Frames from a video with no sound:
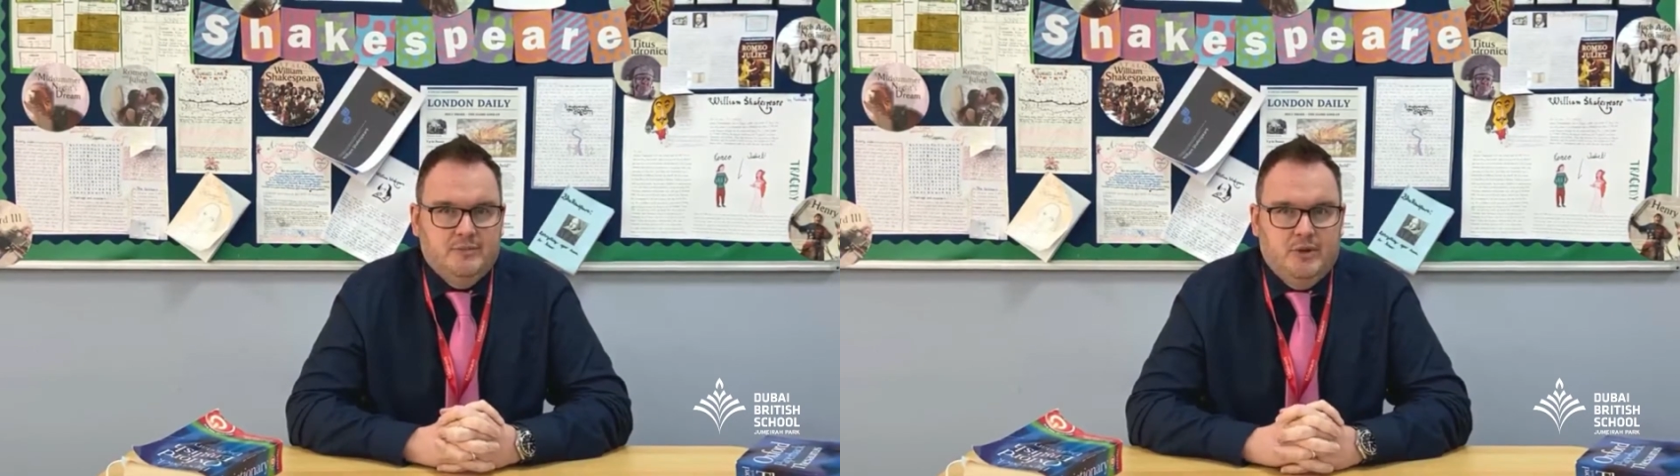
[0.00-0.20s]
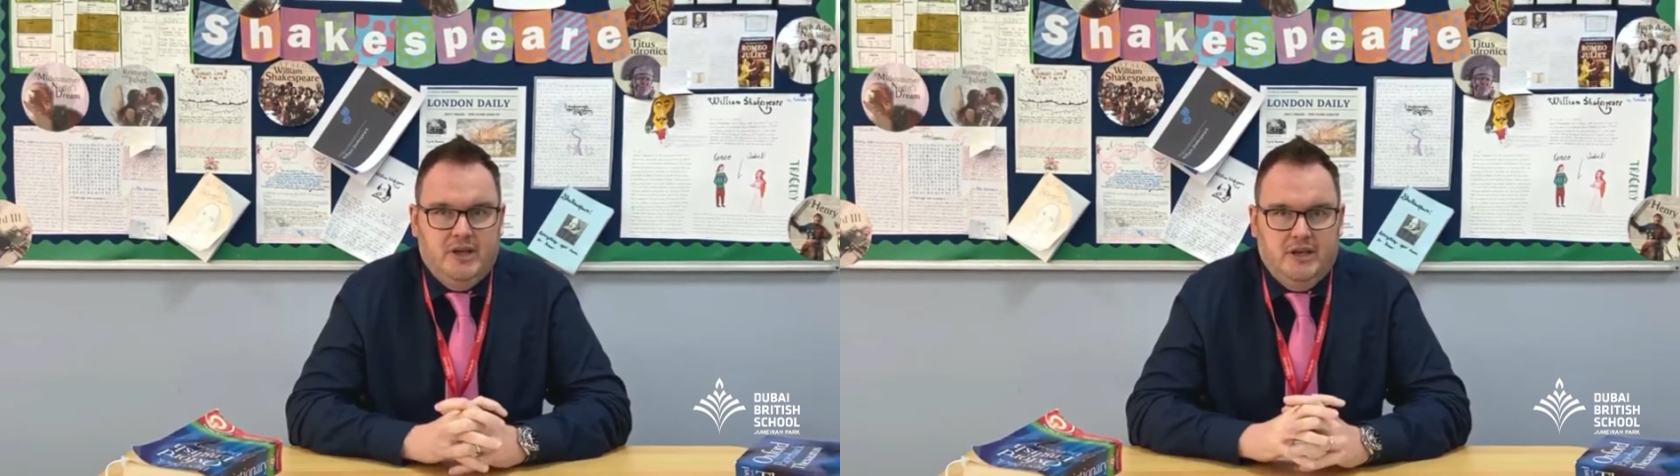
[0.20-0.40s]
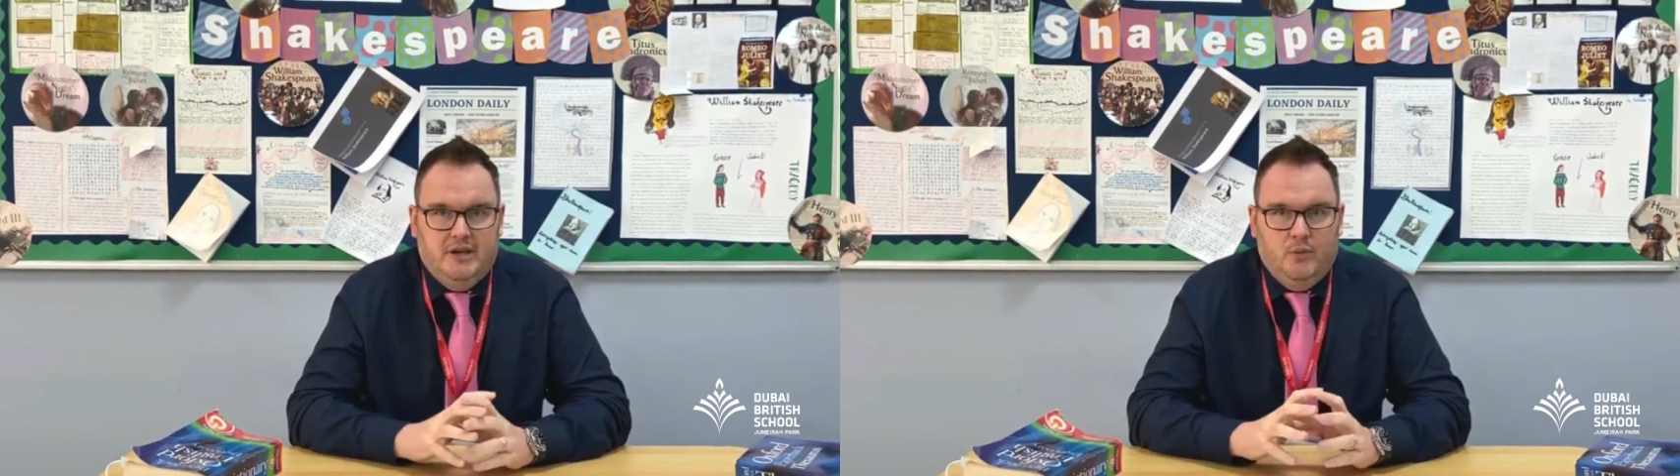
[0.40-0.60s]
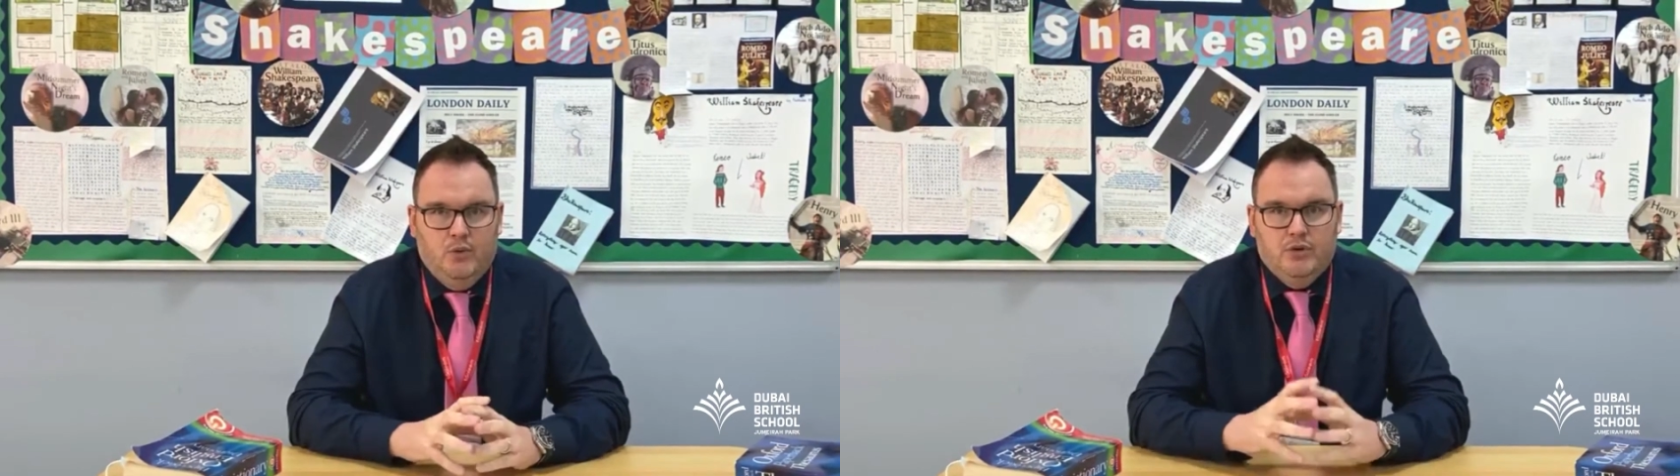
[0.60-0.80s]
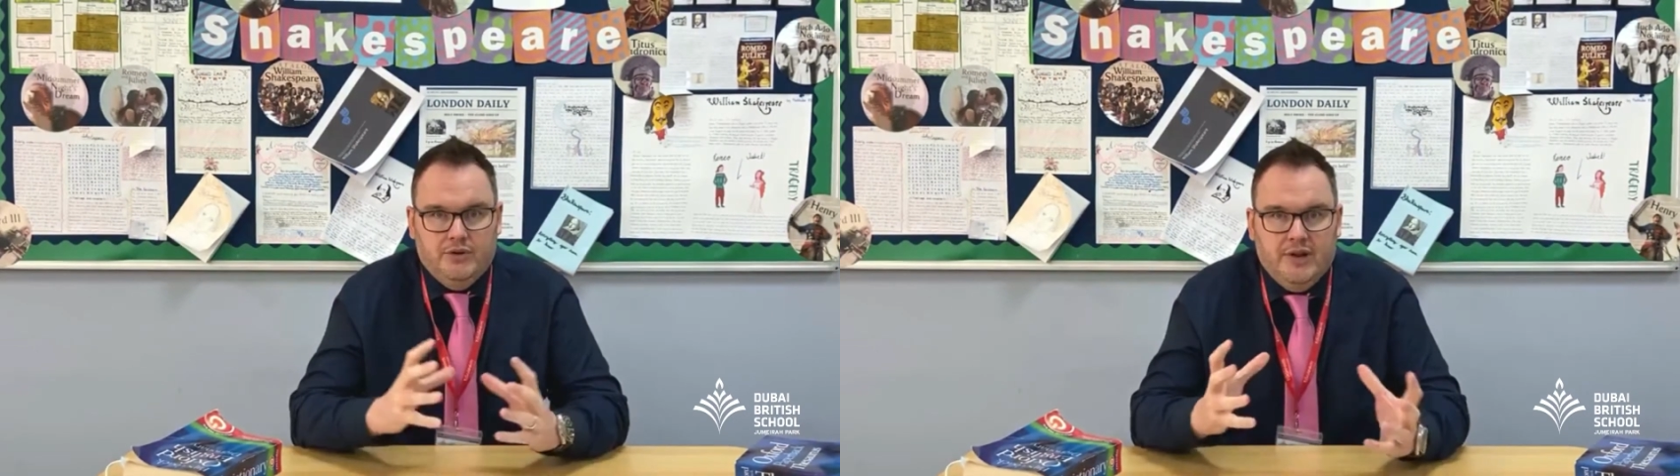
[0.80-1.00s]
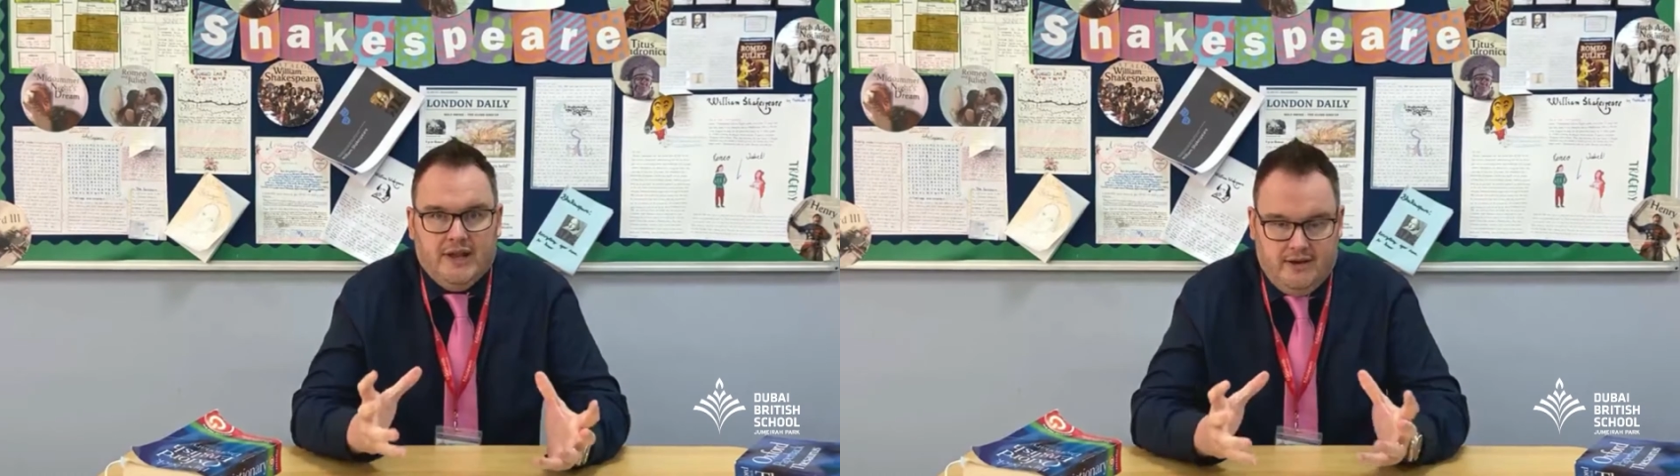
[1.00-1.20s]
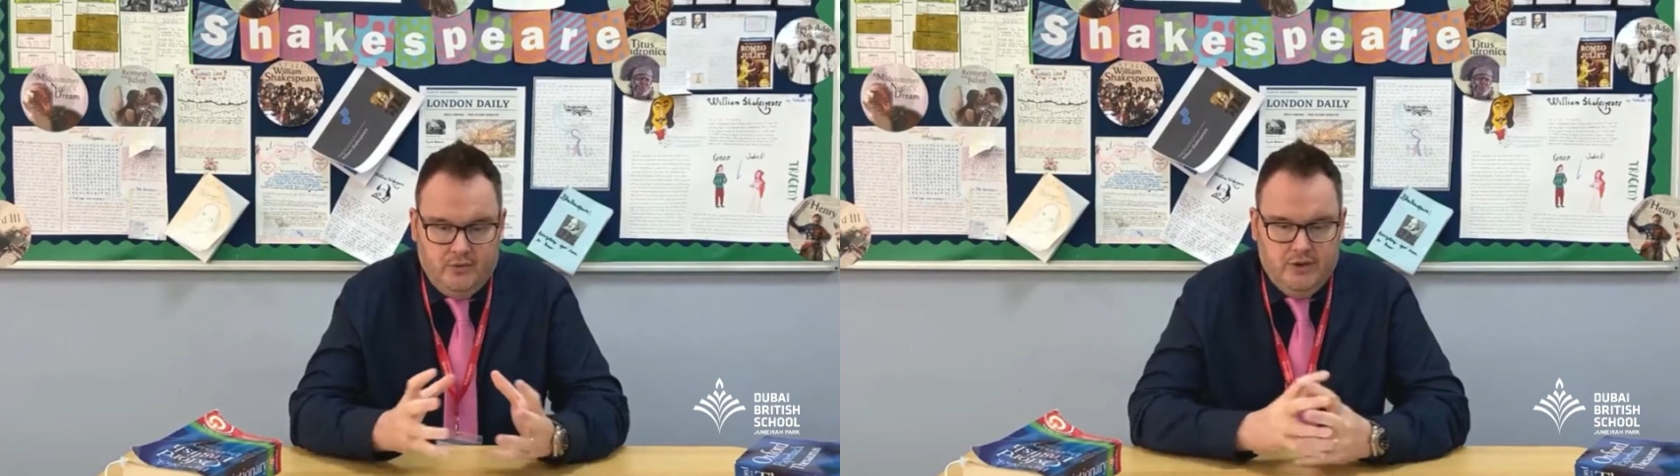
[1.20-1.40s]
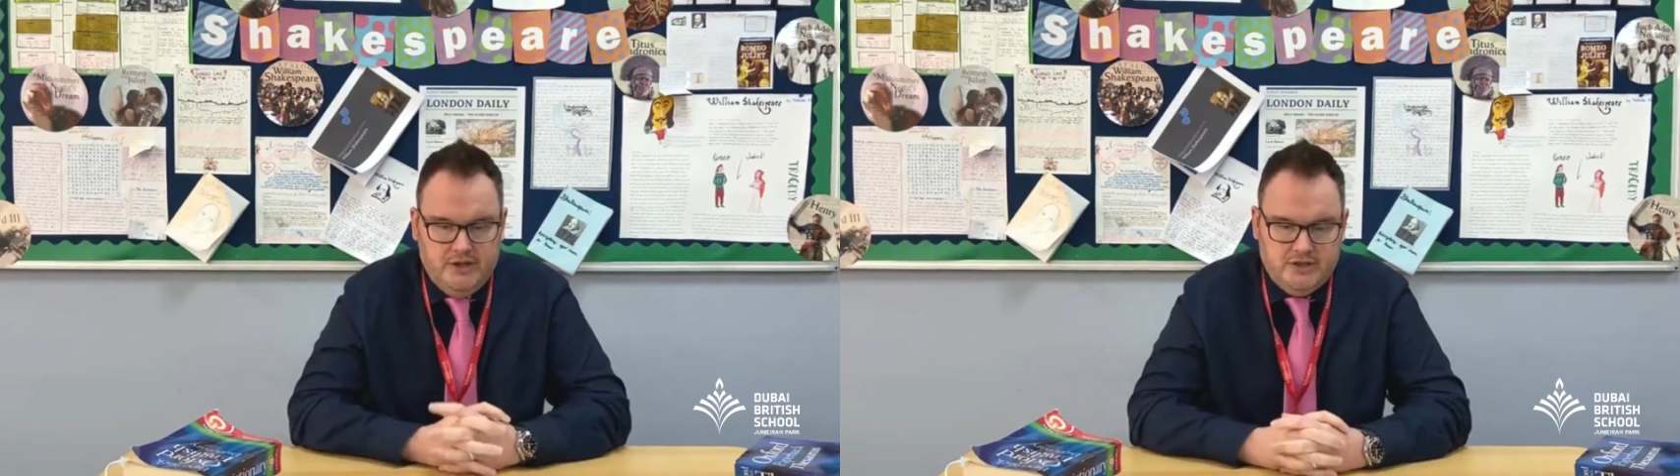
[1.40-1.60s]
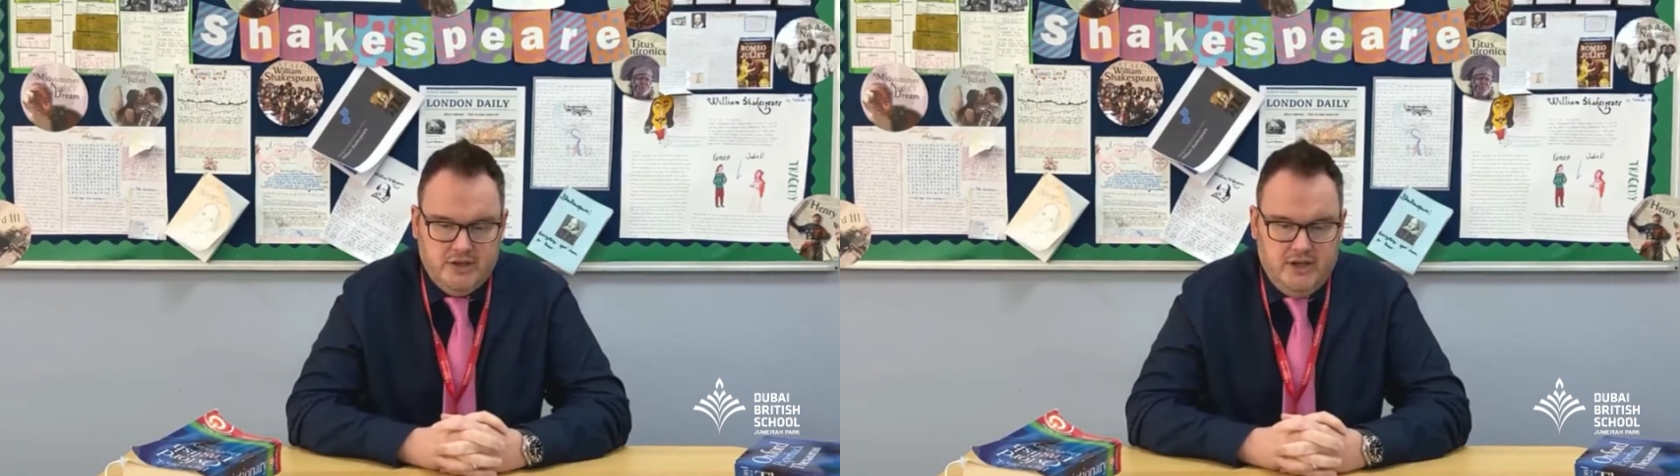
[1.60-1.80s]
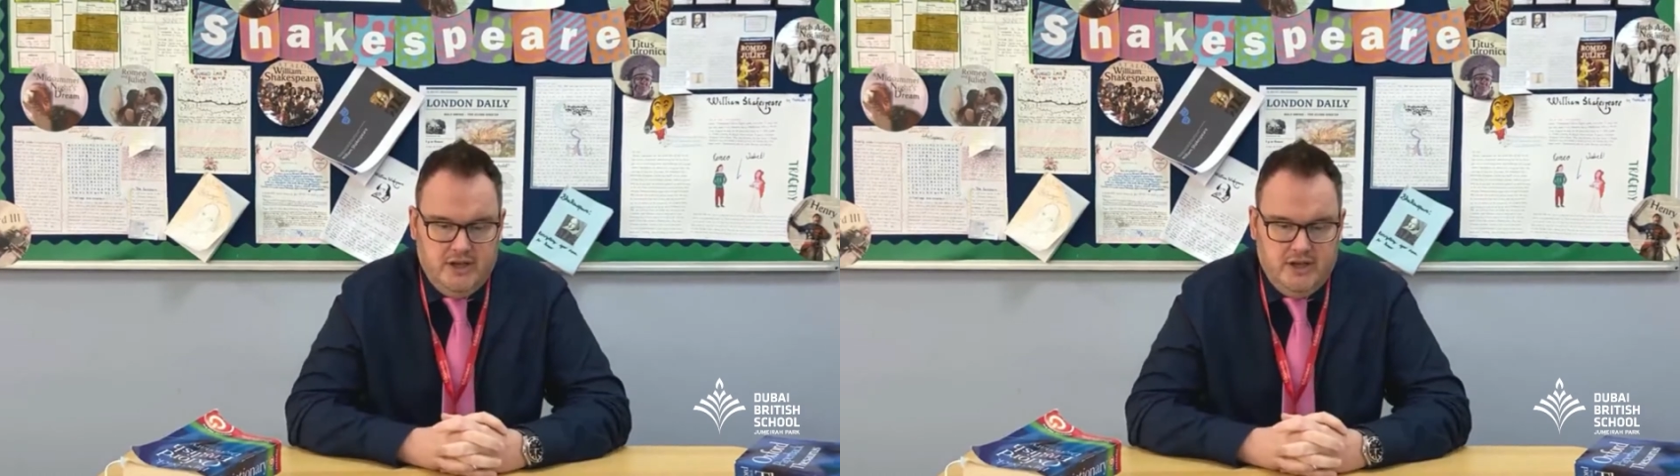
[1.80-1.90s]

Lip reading: to be a world language,